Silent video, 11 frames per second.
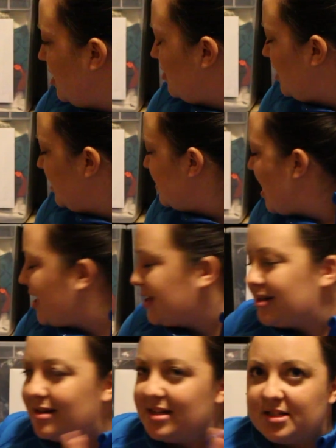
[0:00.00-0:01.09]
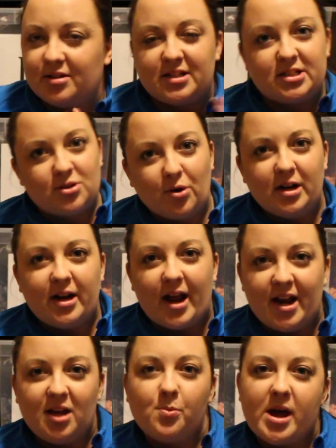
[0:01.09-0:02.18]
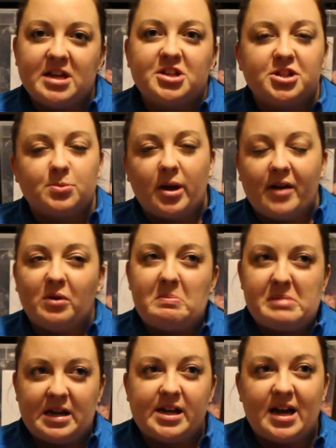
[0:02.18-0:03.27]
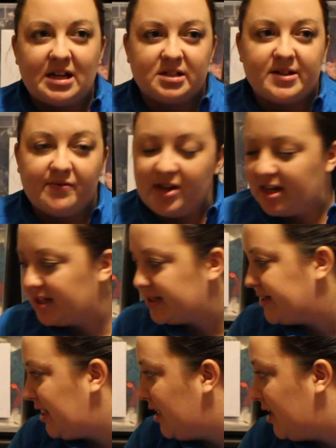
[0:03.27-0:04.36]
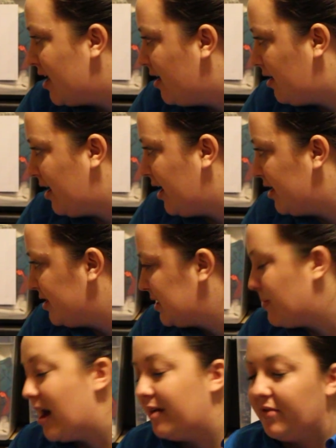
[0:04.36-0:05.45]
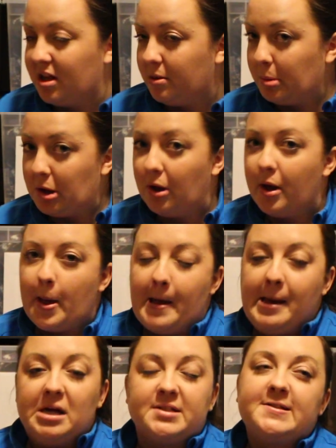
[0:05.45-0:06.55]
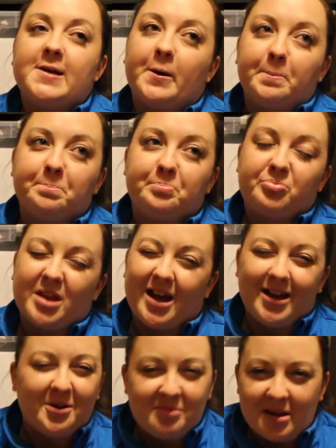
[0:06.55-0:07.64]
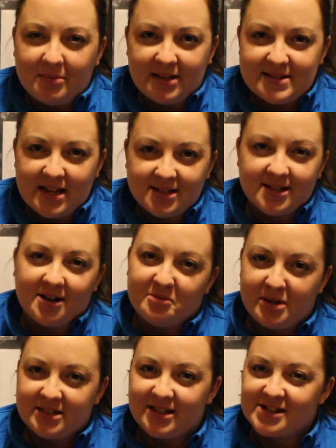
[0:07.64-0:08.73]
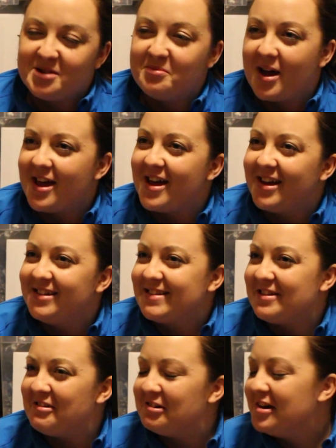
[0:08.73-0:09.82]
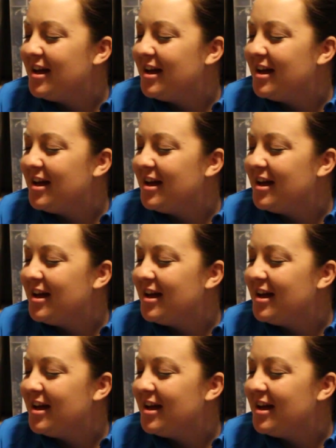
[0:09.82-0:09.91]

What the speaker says: it's not necessarily sorted anyway, it's just whatever bin has a vacancy and a spot available. So I hope that makes sense. It all makes sense in my head. So